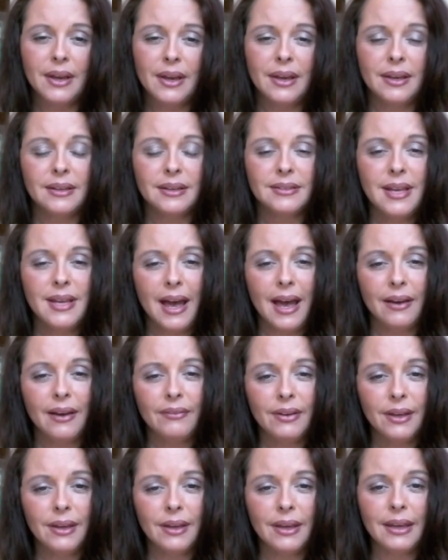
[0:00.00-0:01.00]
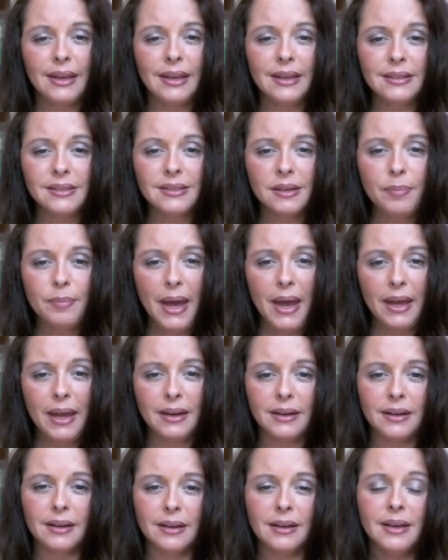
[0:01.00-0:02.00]
is having
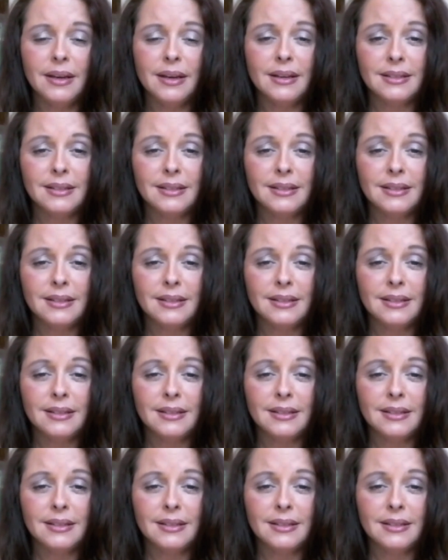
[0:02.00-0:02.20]
independent